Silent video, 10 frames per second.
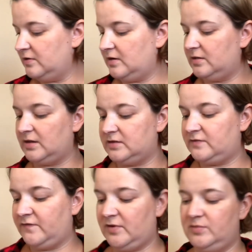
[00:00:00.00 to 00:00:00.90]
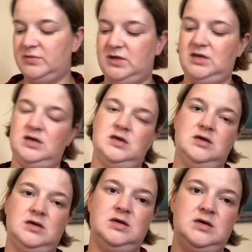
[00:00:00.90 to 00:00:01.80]
And that's from the
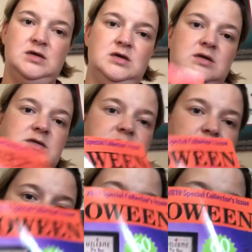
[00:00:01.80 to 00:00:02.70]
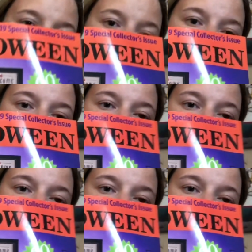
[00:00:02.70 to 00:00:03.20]
Just Cross Stitch